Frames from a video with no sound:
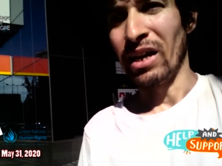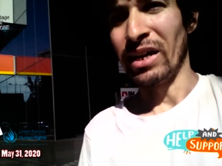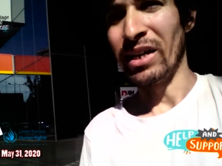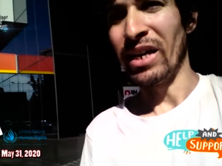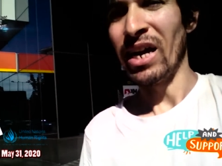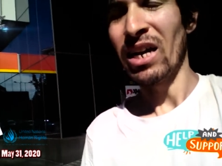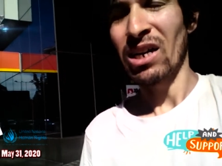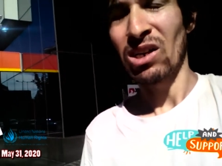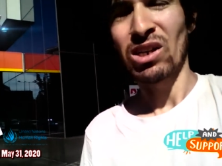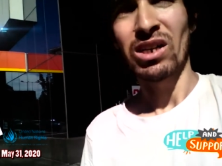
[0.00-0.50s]

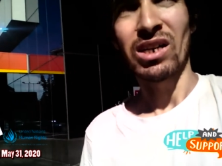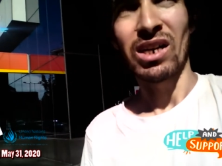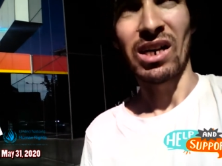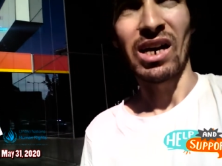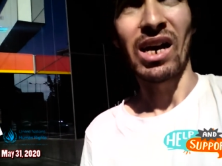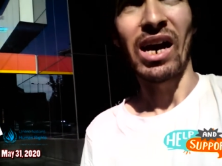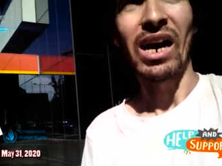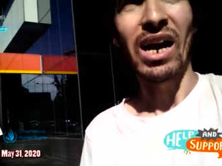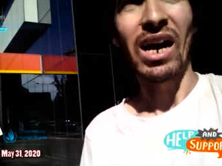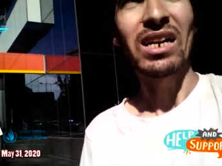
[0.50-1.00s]
and I
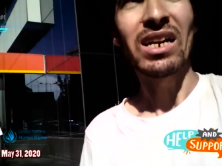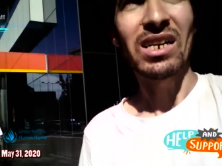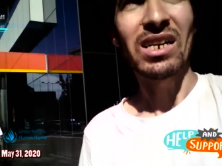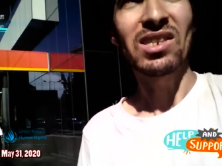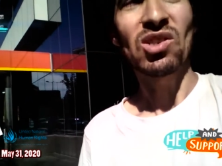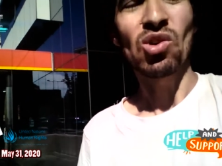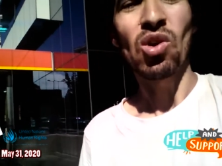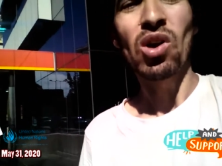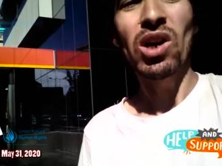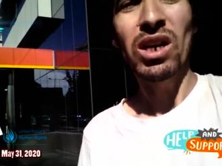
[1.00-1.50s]
and
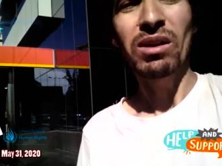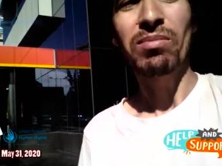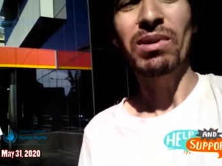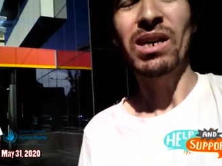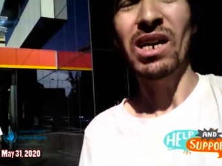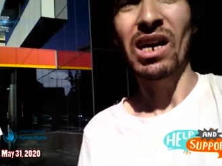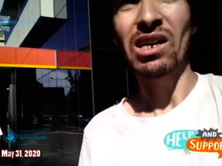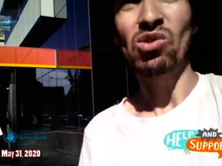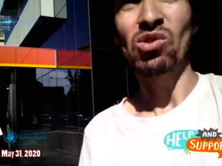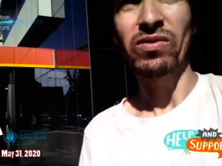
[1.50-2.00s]
it's only
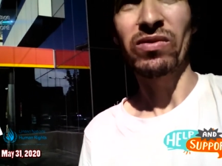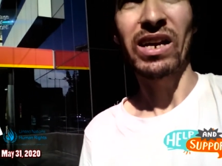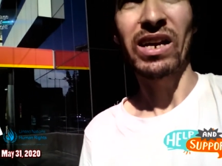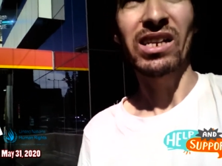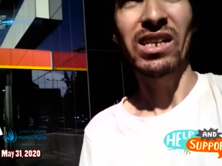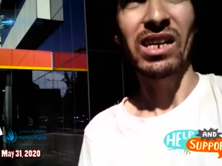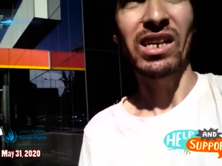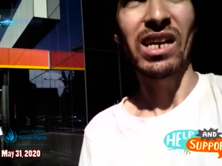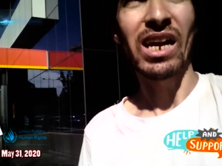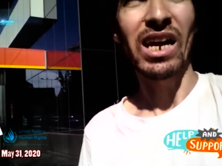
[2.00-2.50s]
because of
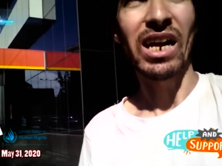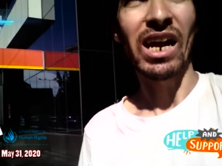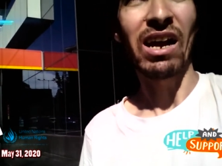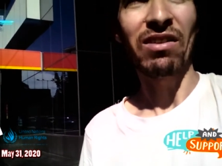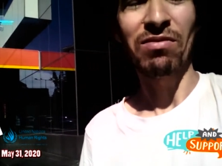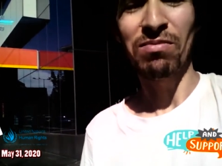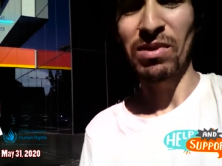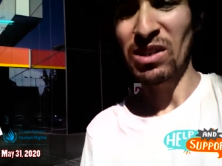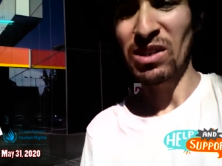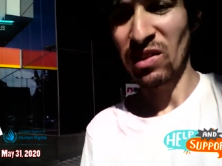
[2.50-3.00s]
that that I
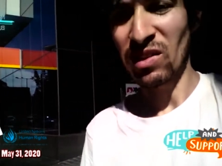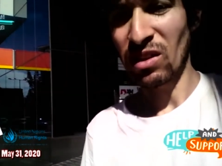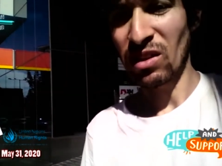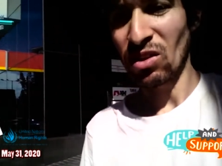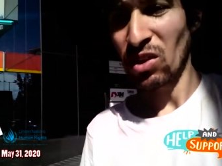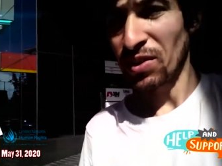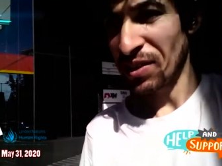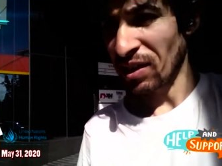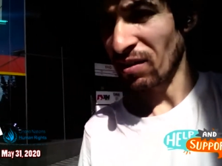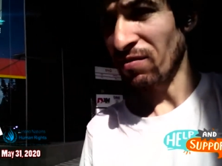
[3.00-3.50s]
have been
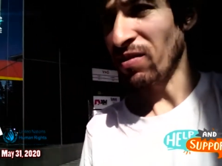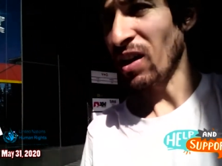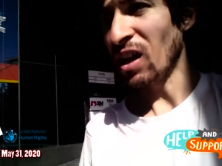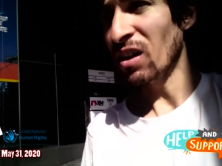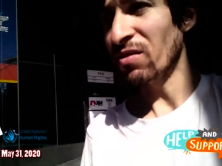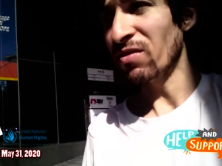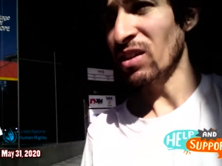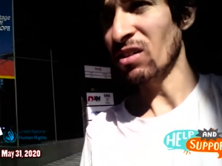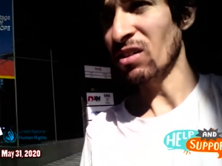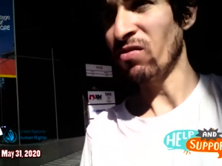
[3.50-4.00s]

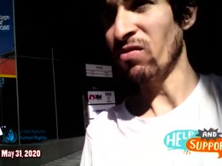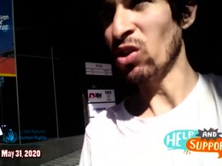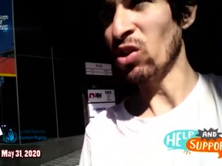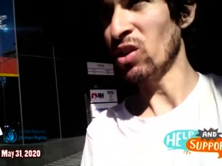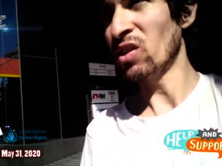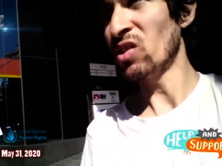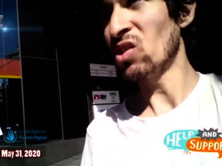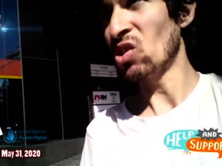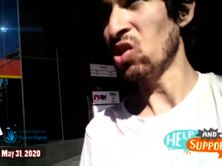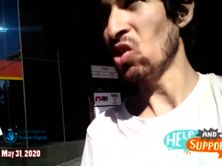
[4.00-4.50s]
surviving for
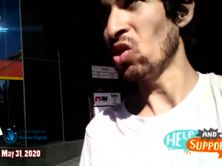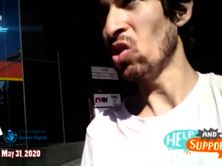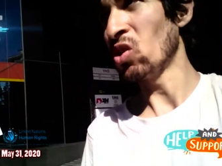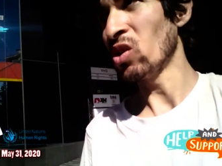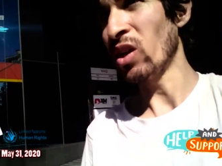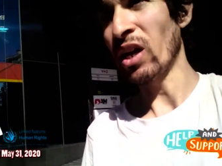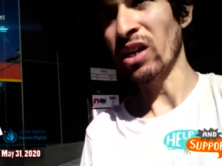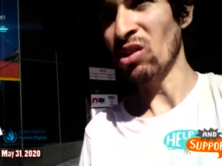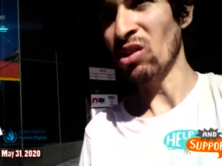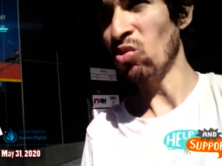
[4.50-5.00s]
this
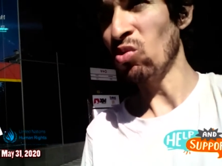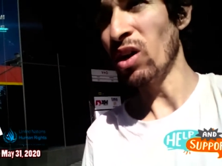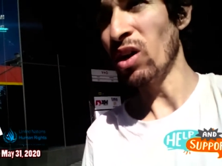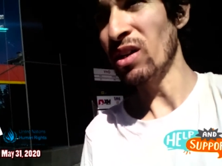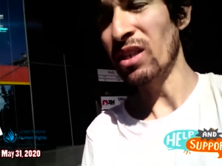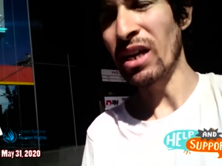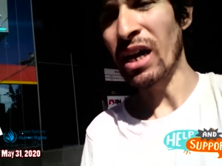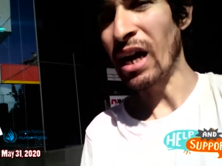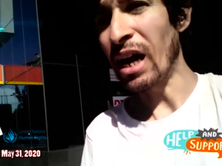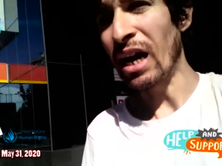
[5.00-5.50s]
long.
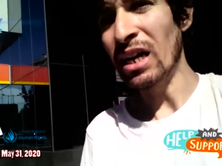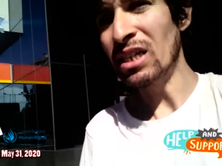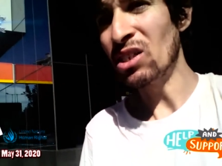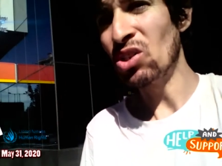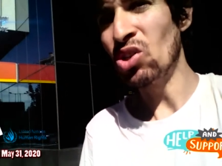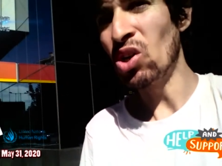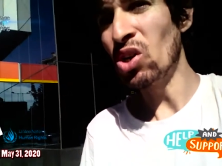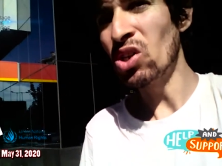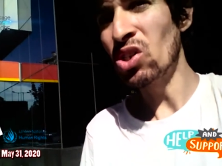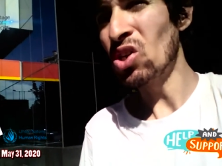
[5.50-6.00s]
Otherwise, I
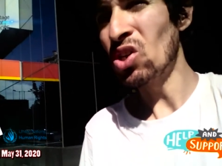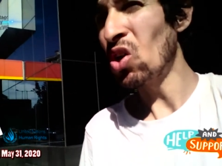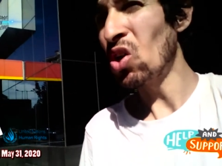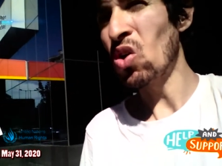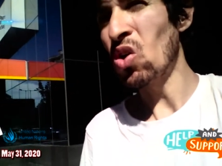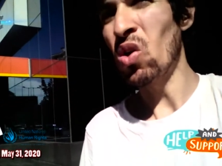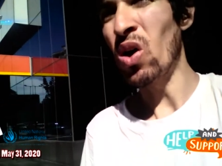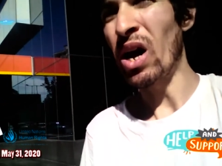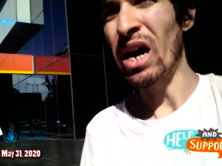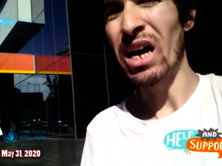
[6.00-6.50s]
don't
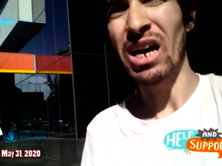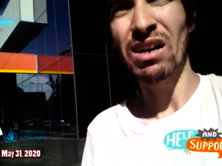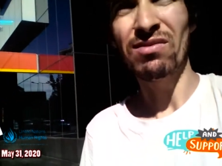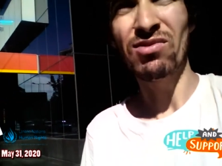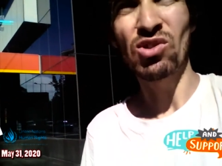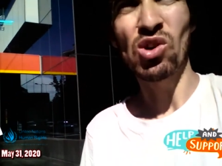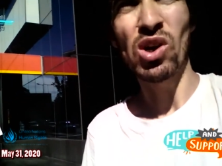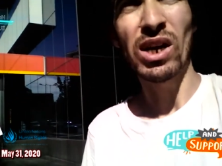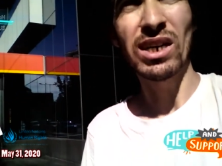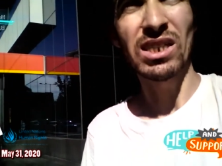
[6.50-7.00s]
know. I
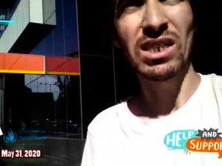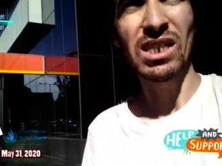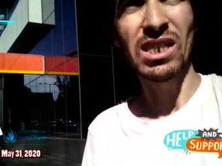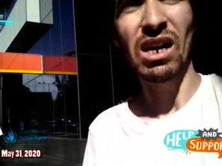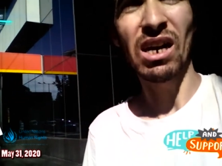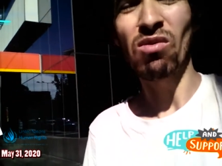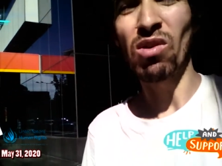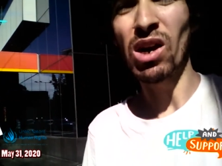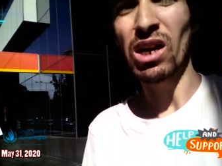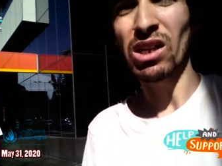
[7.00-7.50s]
have no
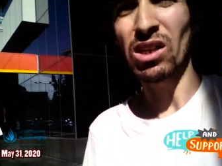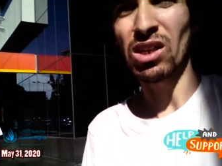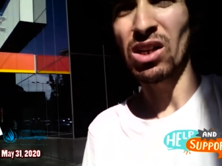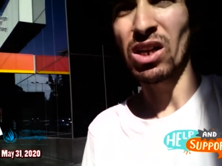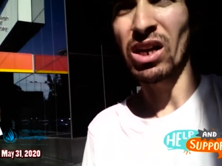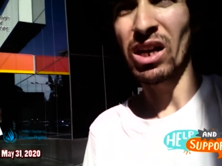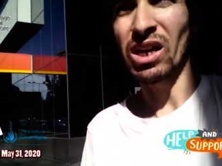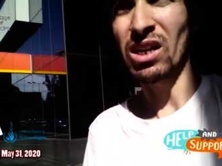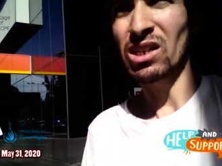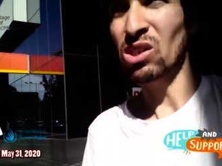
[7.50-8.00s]
idea what
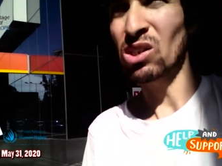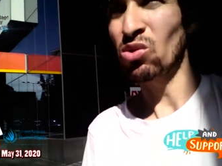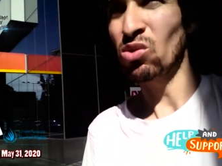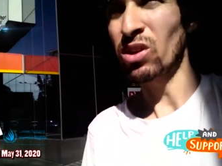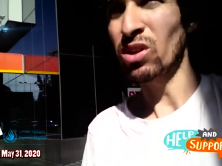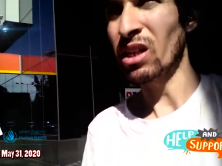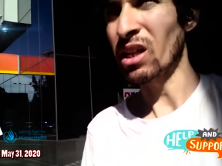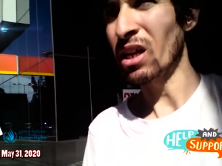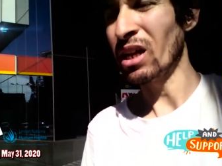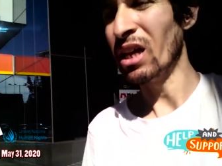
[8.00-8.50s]
else
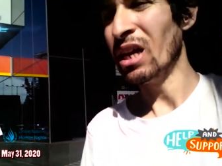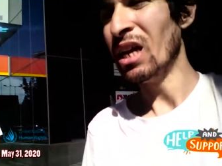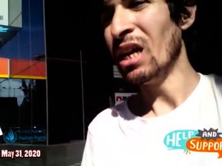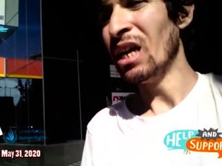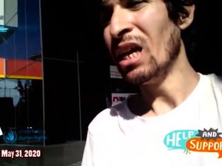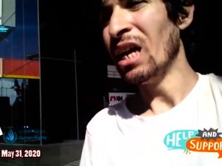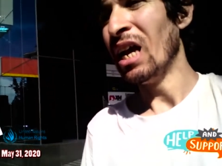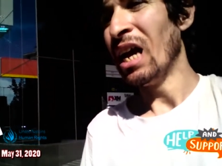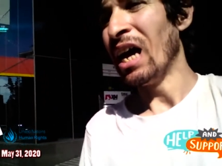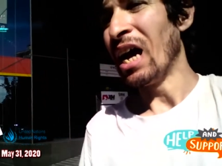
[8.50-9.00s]
could
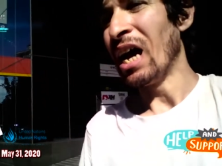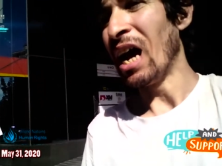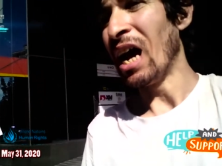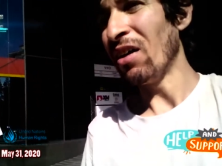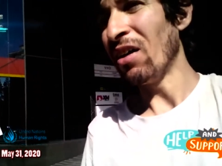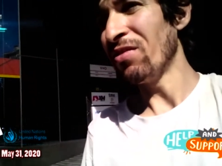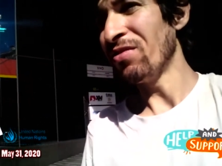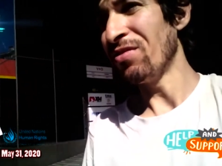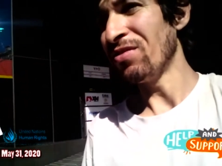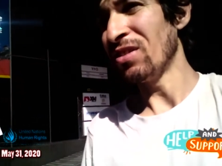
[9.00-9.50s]

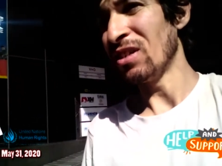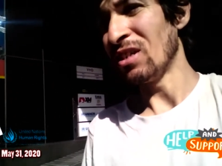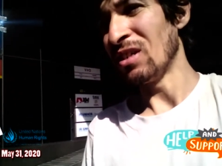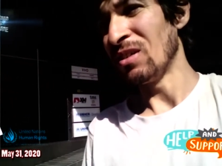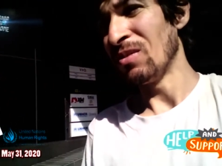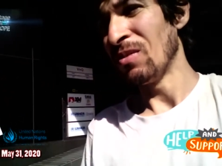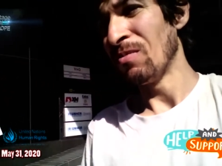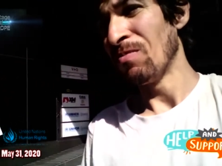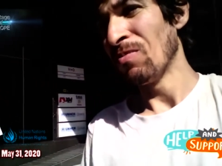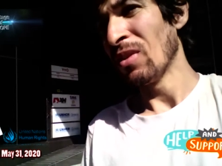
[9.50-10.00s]
have uh,
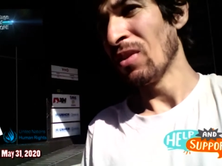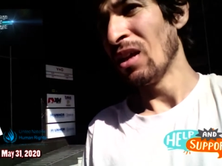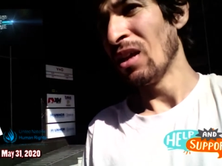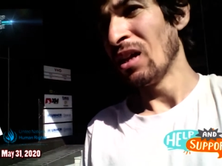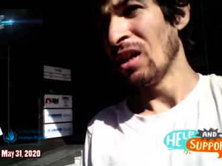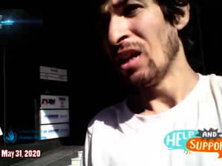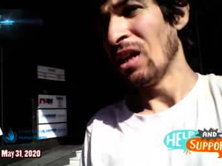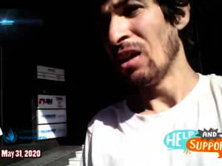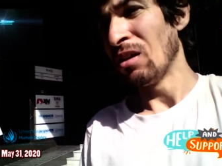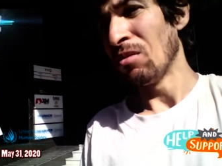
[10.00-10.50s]

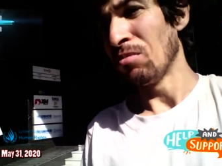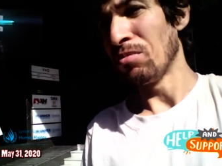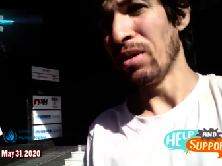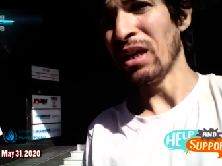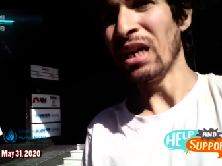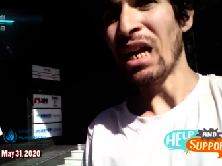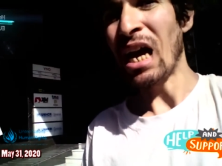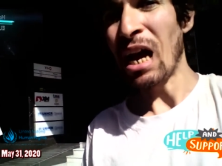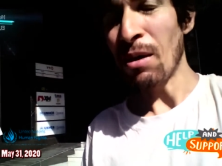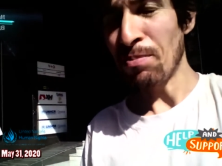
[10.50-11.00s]

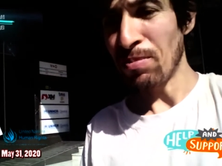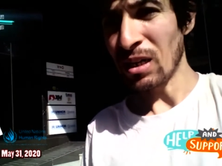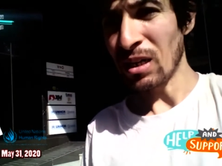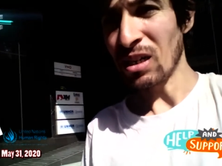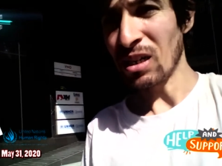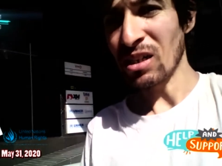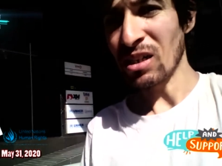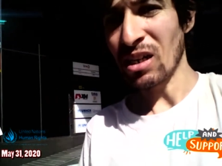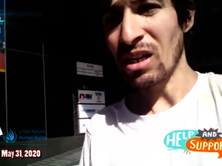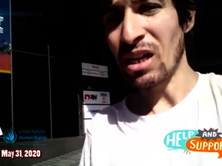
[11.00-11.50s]
been
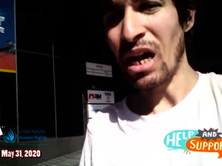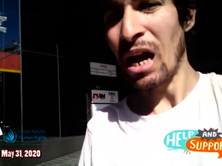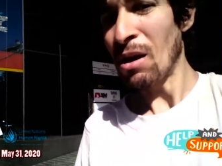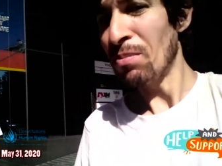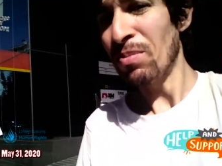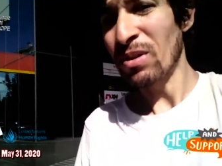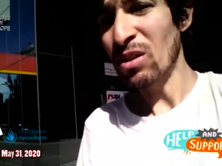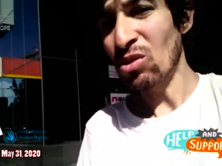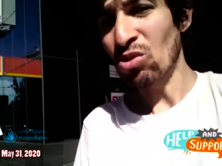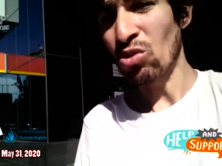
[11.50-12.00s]
happening
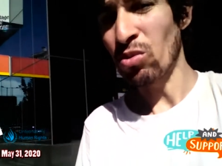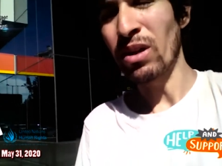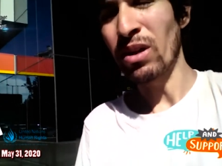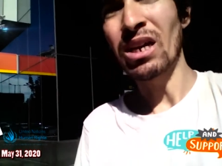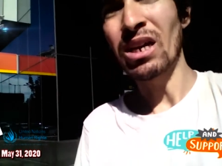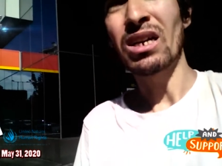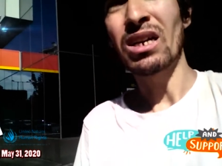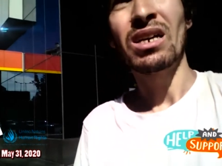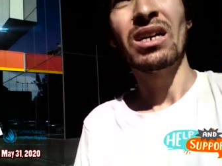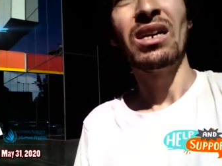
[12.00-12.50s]
happened to
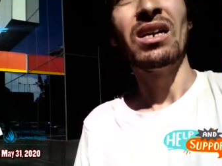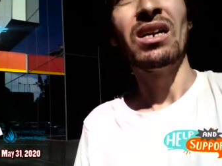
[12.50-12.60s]
me.